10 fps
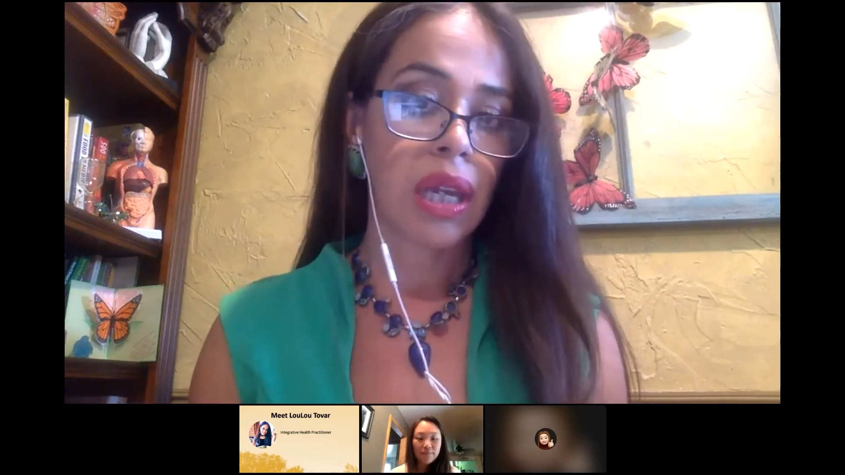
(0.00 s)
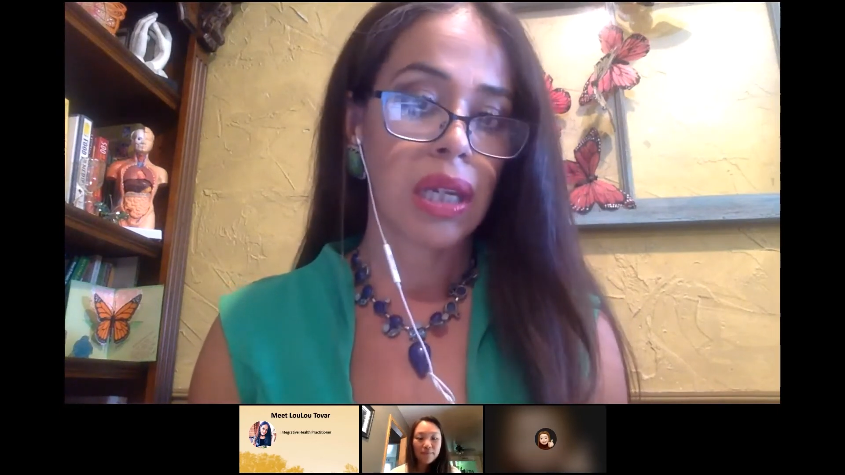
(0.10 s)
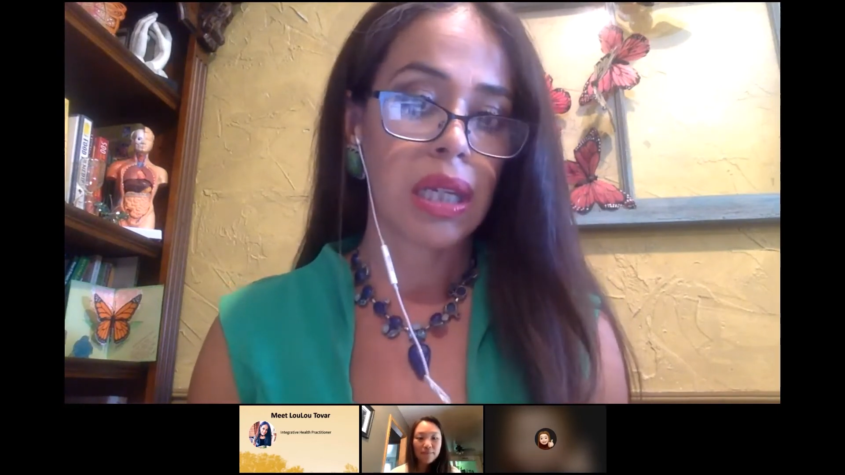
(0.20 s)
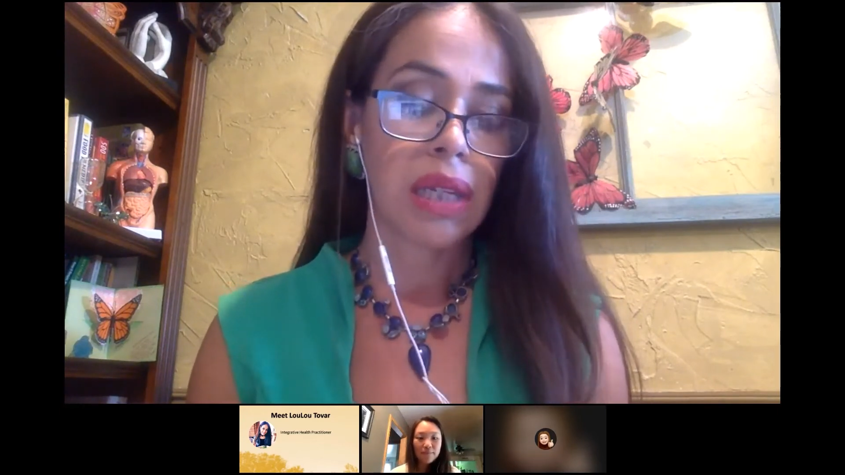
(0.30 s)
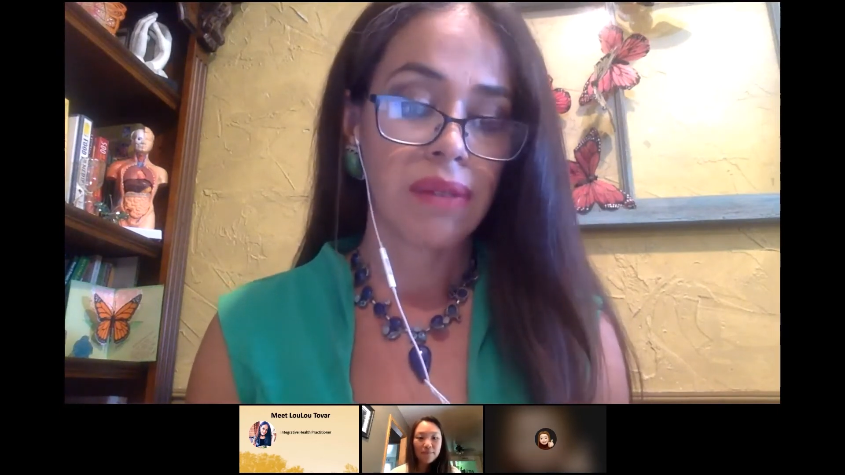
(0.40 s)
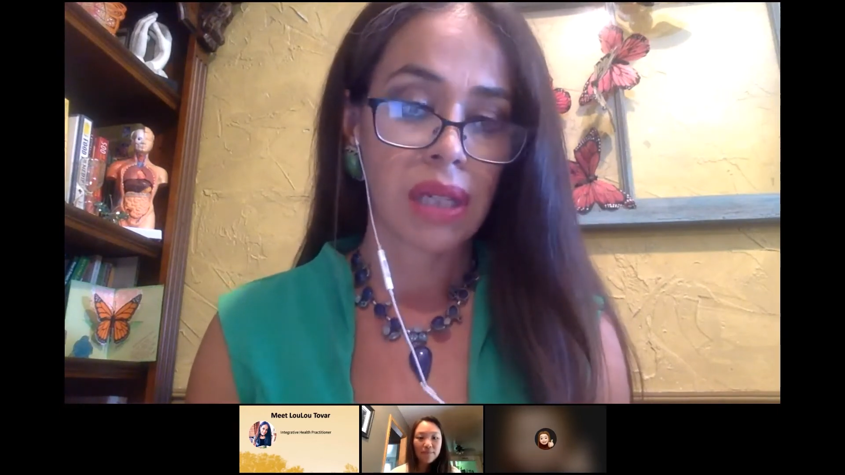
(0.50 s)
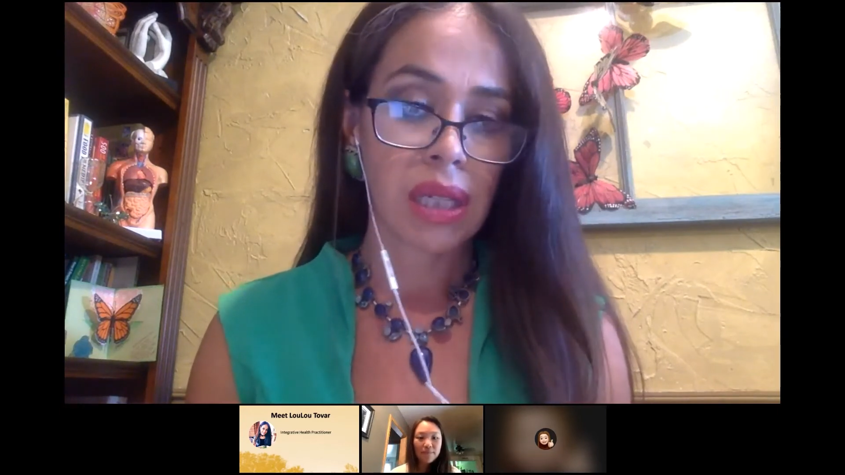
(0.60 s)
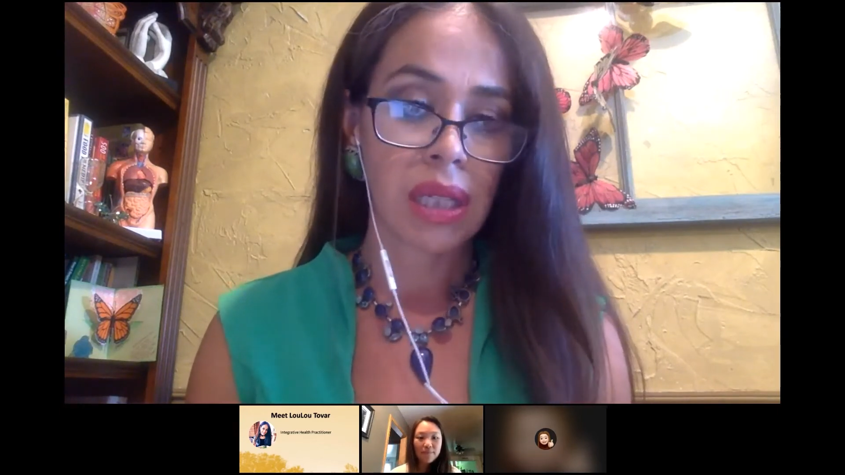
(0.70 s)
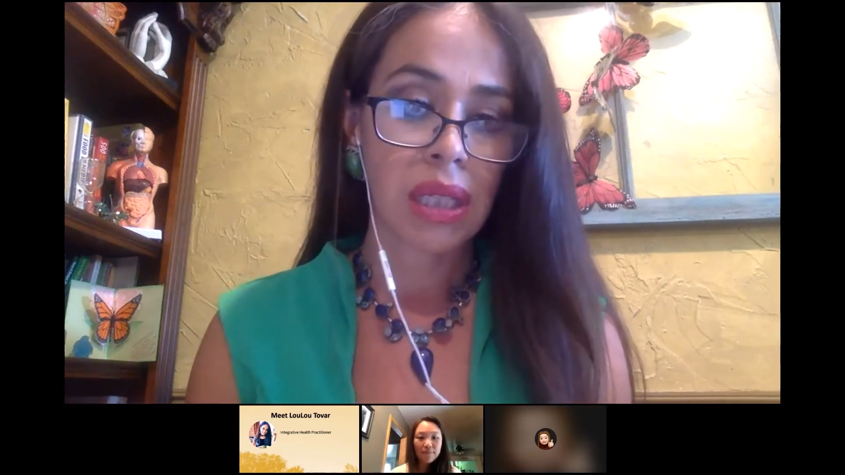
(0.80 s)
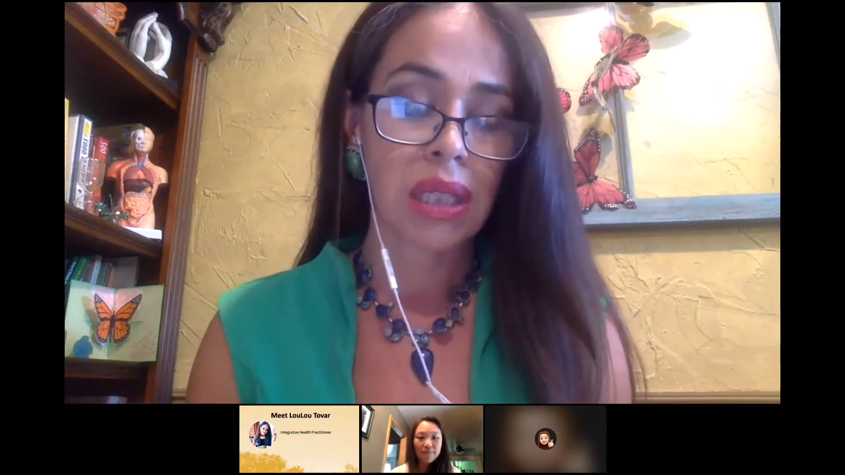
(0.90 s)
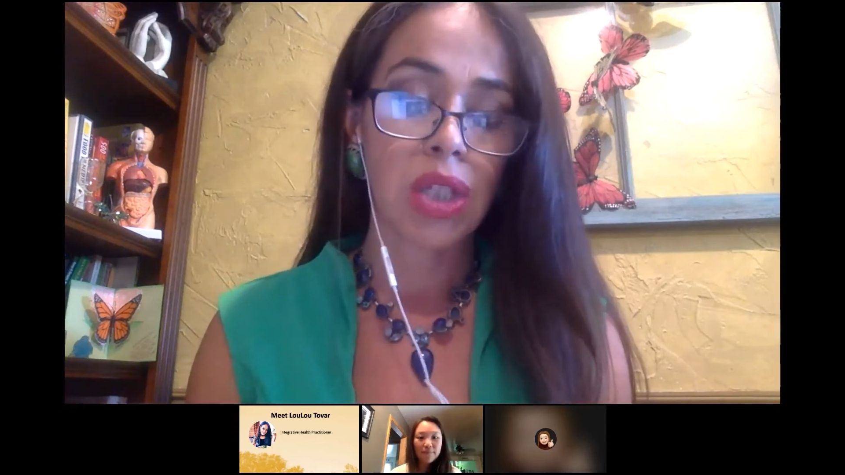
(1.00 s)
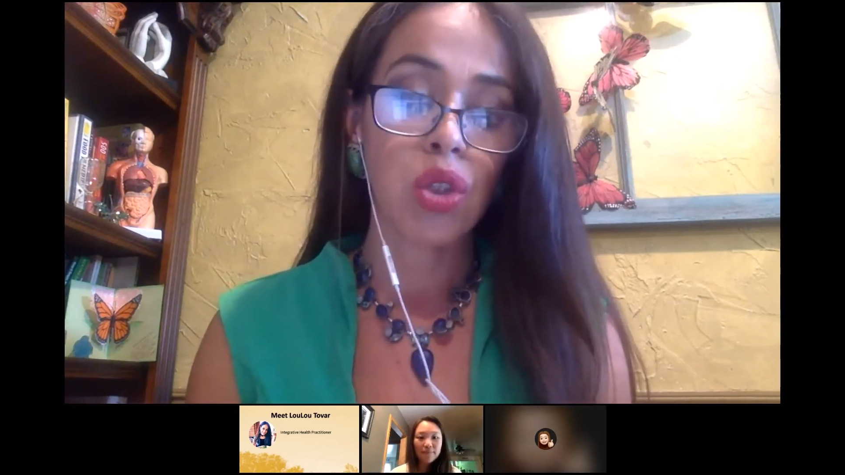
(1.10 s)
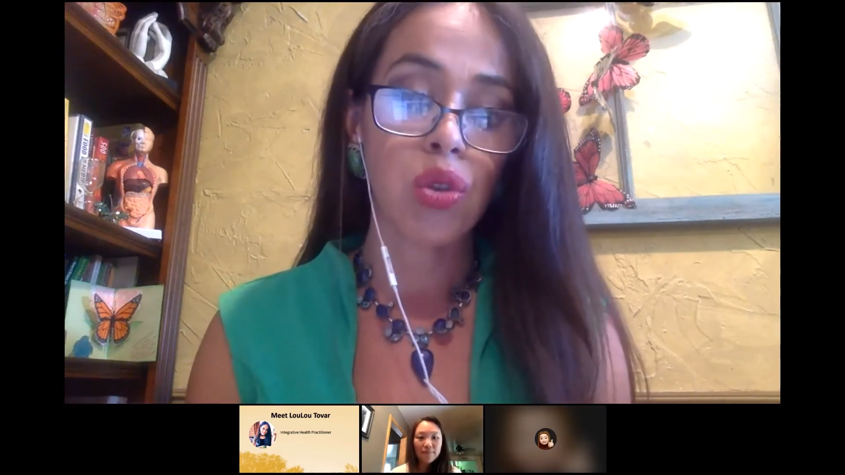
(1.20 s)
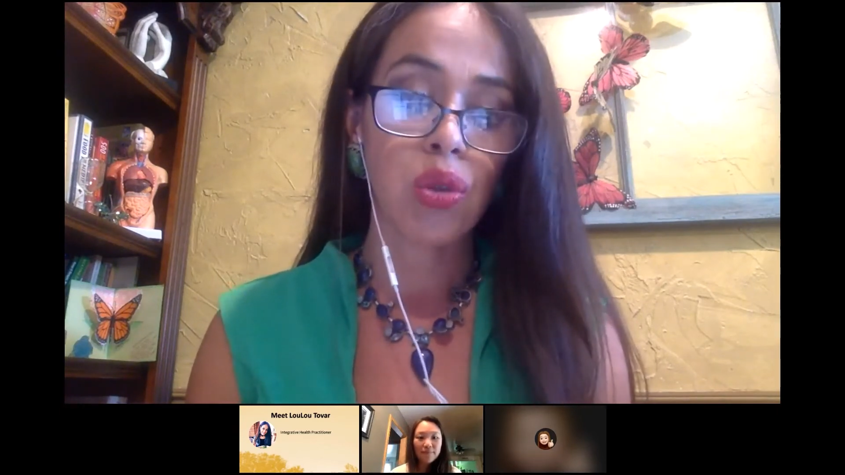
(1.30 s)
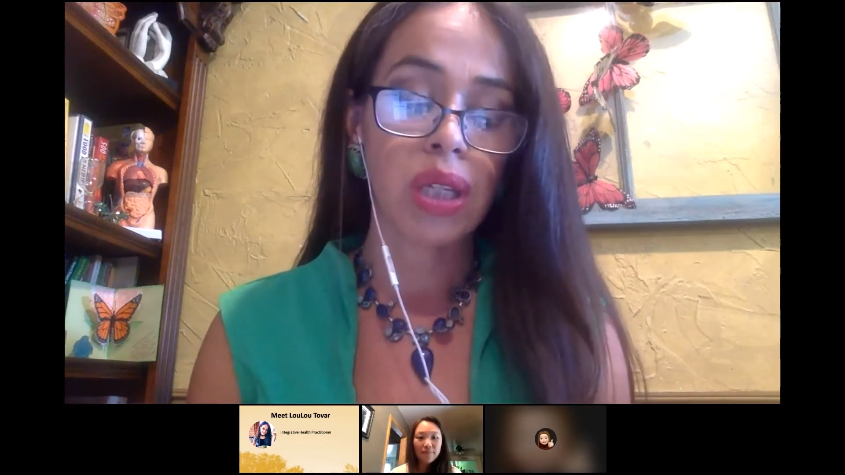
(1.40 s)
any deficiencies in
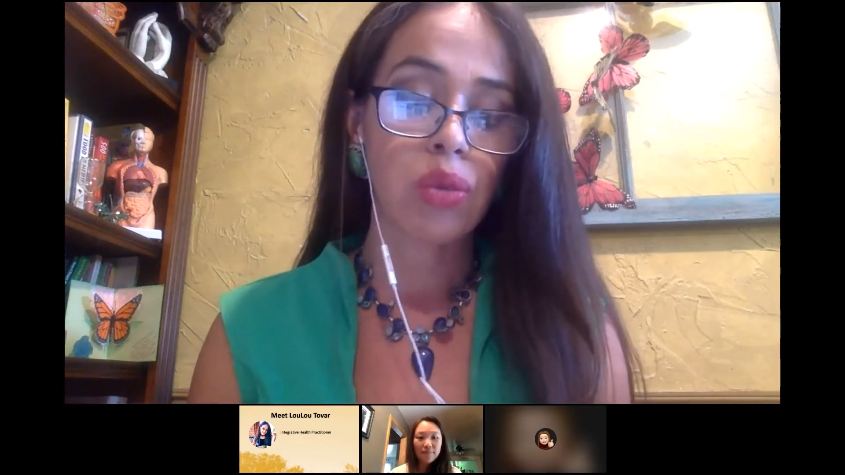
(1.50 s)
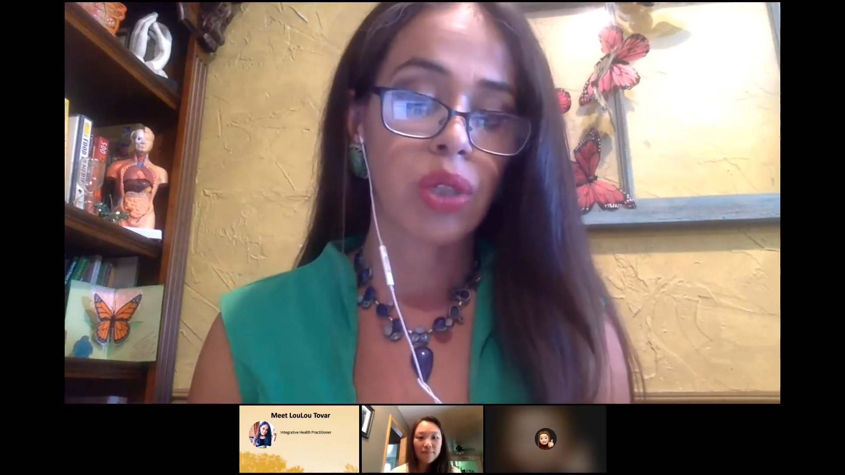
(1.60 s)
nutrients,